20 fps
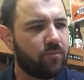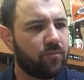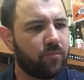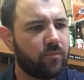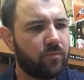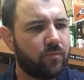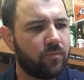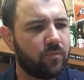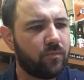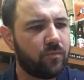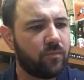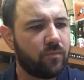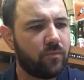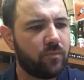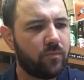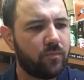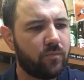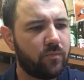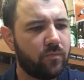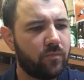
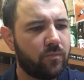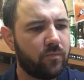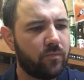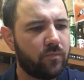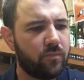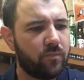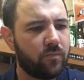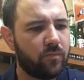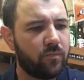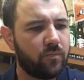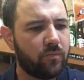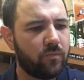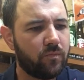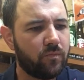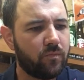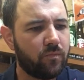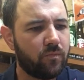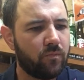(no one is talking)